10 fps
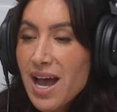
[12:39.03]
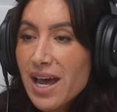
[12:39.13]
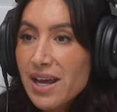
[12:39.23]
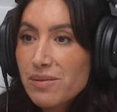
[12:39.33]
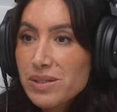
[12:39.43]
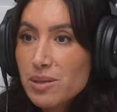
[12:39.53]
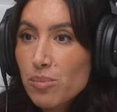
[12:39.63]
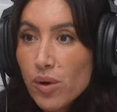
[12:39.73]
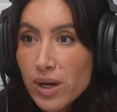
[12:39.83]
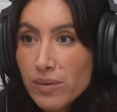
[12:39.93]
And I was at a
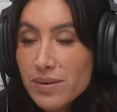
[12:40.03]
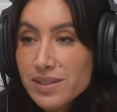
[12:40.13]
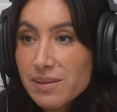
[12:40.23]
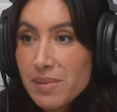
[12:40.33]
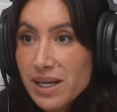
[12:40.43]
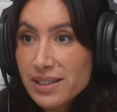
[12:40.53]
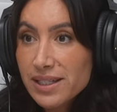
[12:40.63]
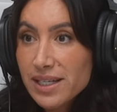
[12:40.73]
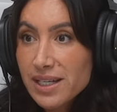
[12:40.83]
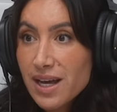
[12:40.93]
point where I was like,
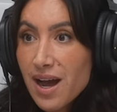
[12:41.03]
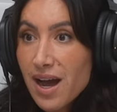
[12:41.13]
Michaeline,